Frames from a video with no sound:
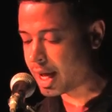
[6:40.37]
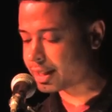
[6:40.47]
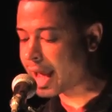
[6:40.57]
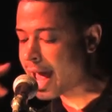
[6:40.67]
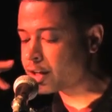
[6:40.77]

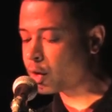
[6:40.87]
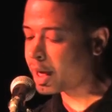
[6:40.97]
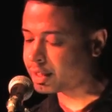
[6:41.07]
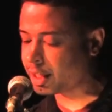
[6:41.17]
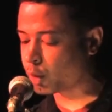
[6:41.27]
They had no
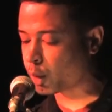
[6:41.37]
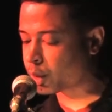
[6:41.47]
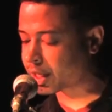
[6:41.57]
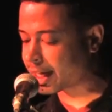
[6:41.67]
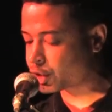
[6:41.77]
idea we
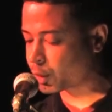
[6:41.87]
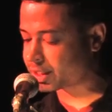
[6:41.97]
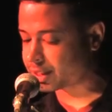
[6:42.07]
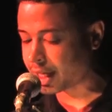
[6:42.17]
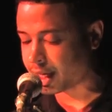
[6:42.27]
would get to a
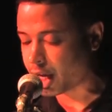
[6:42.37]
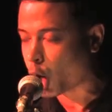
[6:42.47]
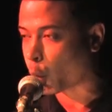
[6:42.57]
state